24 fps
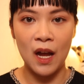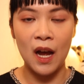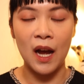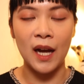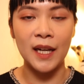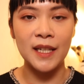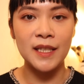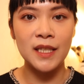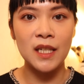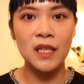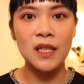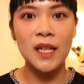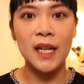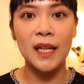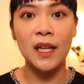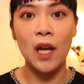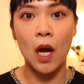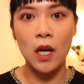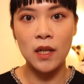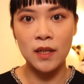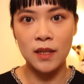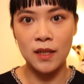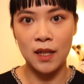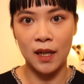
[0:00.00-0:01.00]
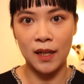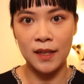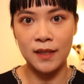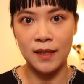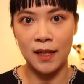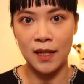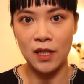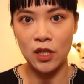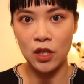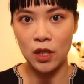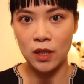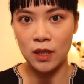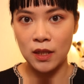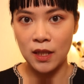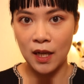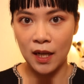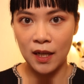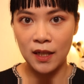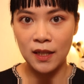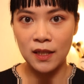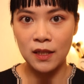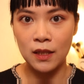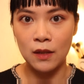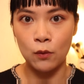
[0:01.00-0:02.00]
I did a oxidization
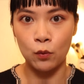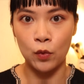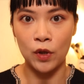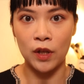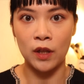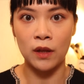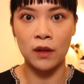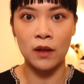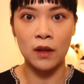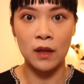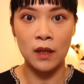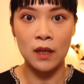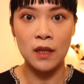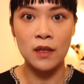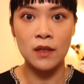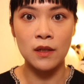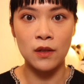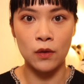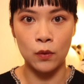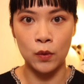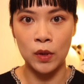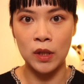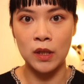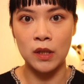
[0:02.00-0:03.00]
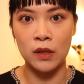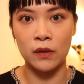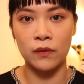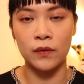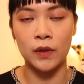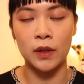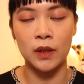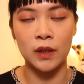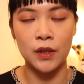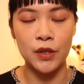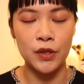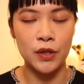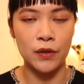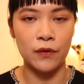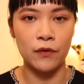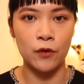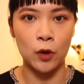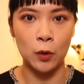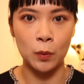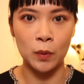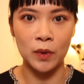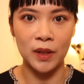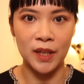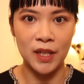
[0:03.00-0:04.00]
test with these 3 different cushion
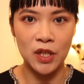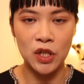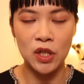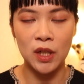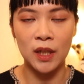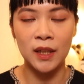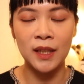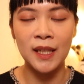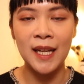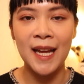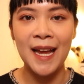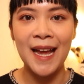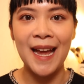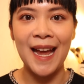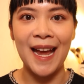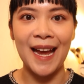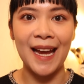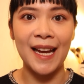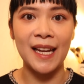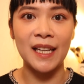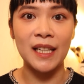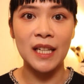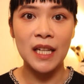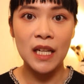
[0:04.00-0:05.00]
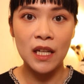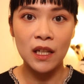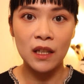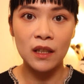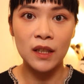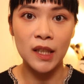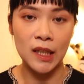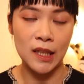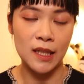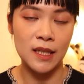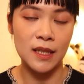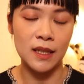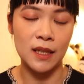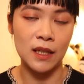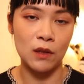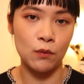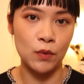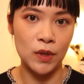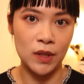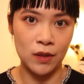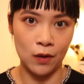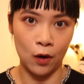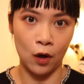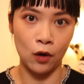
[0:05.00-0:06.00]
formulation, and here is the
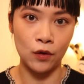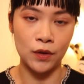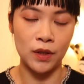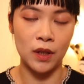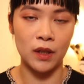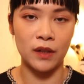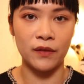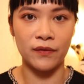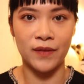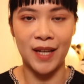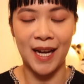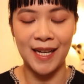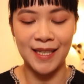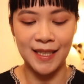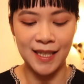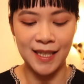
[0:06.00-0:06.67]
result of that